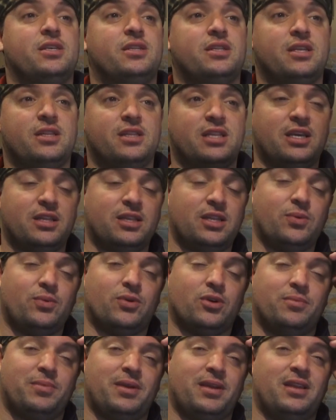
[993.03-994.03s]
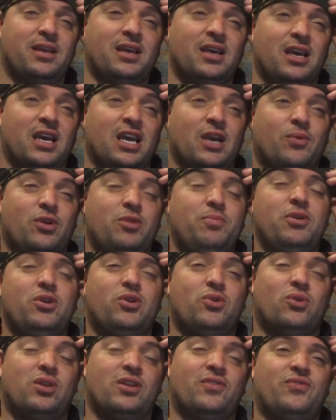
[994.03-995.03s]
They were. I mean, it would have been
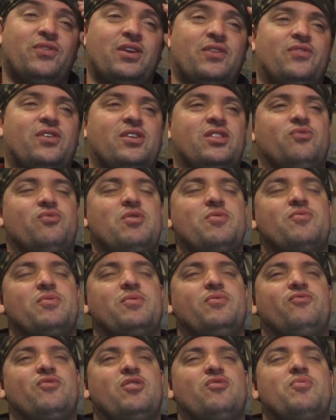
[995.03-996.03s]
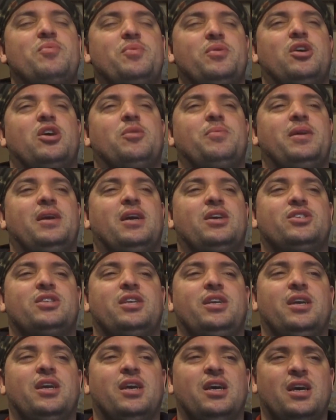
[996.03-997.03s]
cool if like the Red Room Army
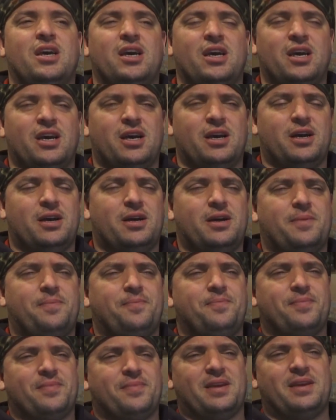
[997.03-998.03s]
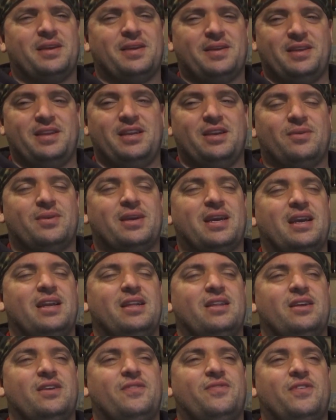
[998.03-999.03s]
actually, um, you know,
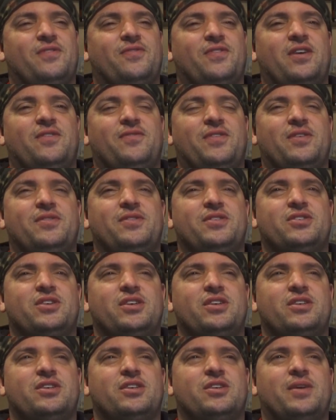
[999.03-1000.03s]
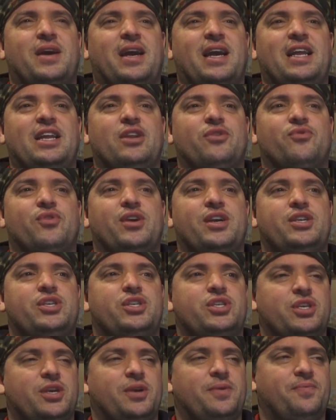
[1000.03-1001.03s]
like found this like alien
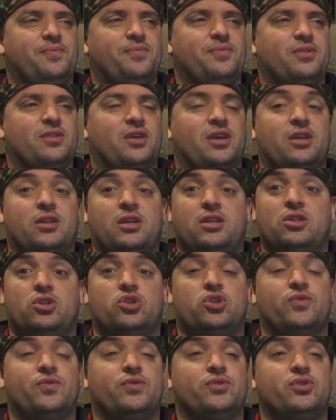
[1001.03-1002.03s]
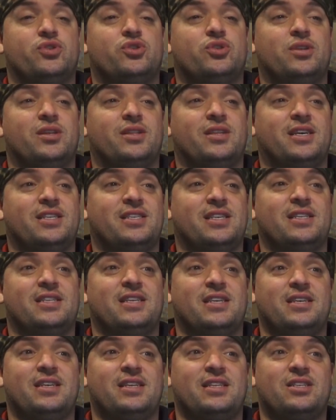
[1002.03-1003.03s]
race, like the Tuffles or something like that, and
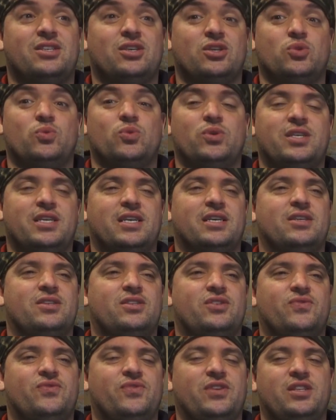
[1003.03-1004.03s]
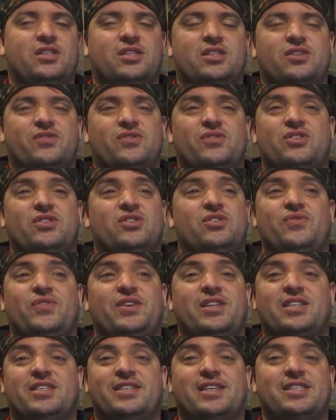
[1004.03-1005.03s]
they decided to work together to defeat
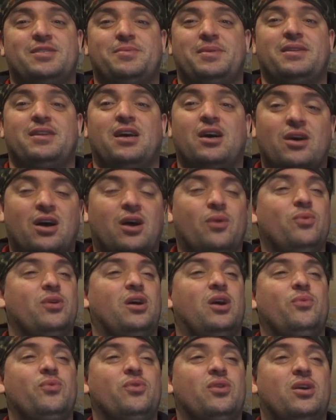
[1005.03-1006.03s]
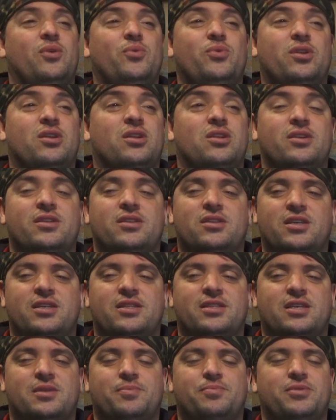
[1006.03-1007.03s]
the Saiyans. I mean, I would like
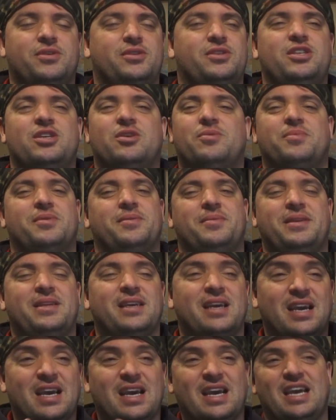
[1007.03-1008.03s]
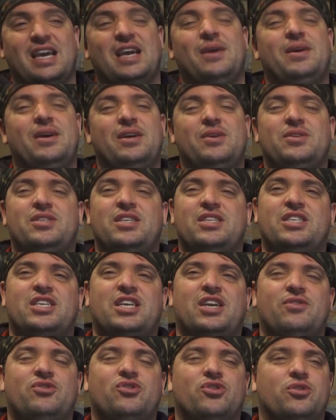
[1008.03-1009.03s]
that, but you know, I mean, it's a
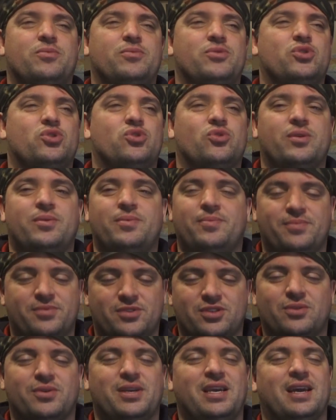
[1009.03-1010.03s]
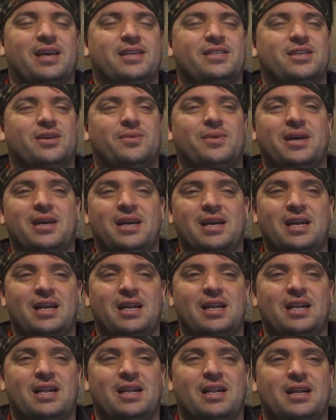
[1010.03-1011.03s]
Kira Toriyama story, so yeah,
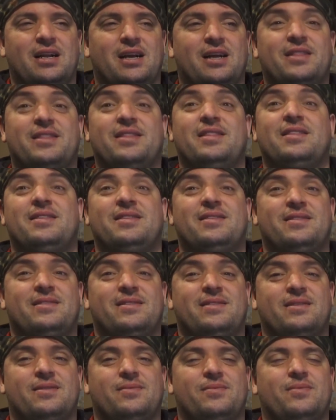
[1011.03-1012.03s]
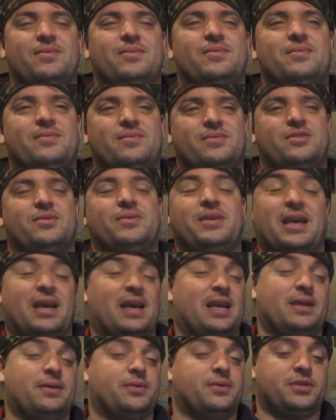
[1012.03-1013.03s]
uh, so yeah.
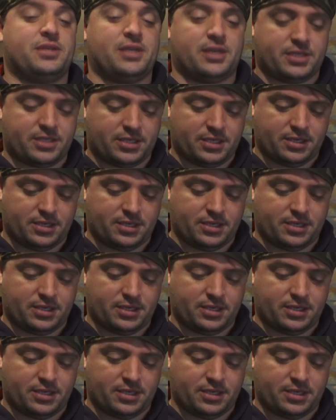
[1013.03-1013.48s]
Anyways, yes.